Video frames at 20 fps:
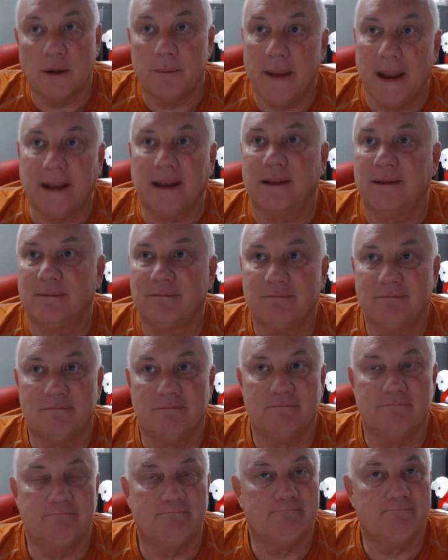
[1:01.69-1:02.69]
make
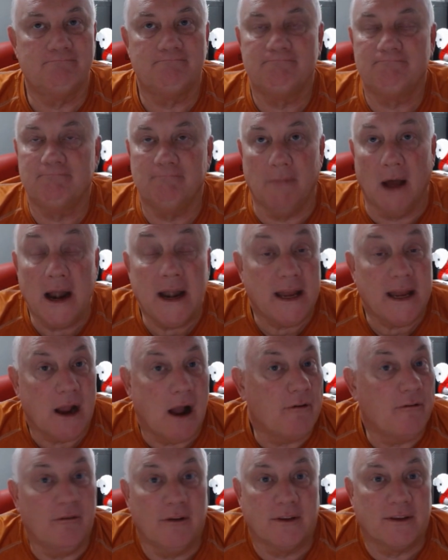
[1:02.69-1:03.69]
money
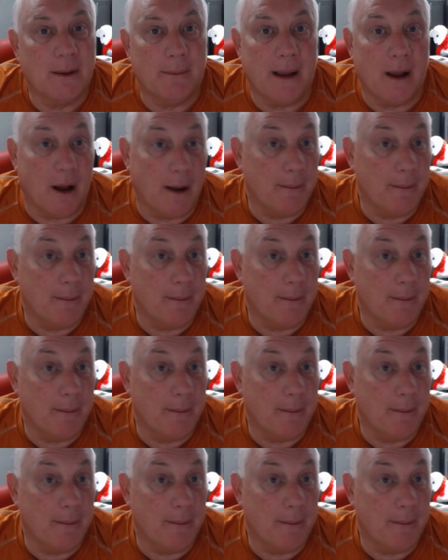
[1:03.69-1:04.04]
off of it somehow?